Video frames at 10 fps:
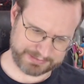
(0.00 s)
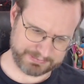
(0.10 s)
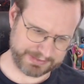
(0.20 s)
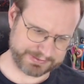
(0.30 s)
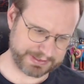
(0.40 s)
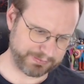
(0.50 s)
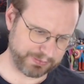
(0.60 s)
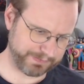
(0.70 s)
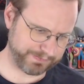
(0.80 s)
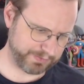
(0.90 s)
mine's at
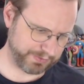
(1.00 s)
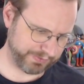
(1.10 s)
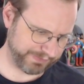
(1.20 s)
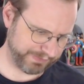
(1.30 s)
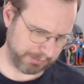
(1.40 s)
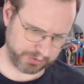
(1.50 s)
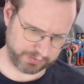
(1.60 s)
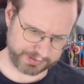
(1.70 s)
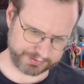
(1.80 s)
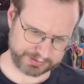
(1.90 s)
9.4, if I remember
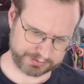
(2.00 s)
correctly.